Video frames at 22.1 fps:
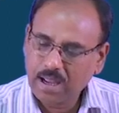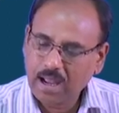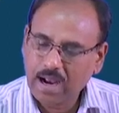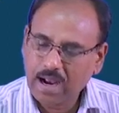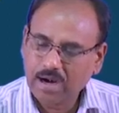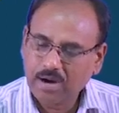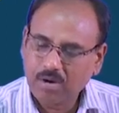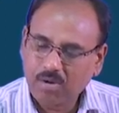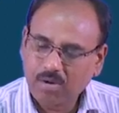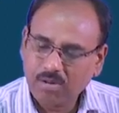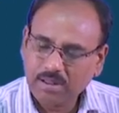
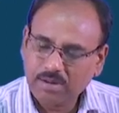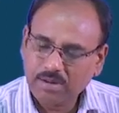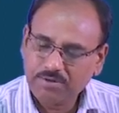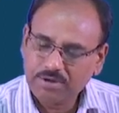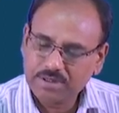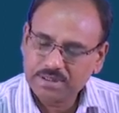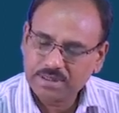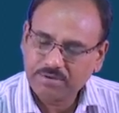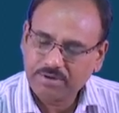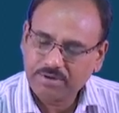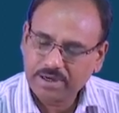and all the
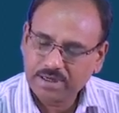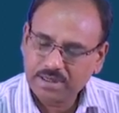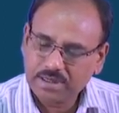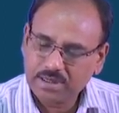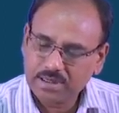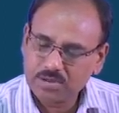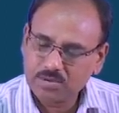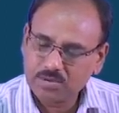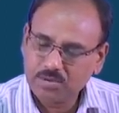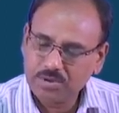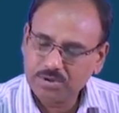feature
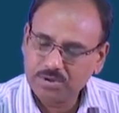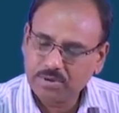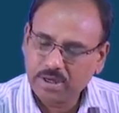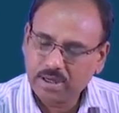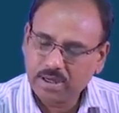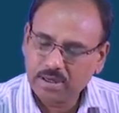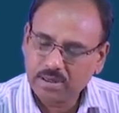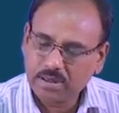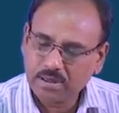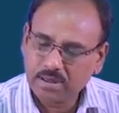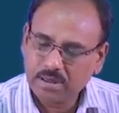vectors which
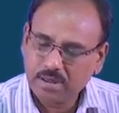were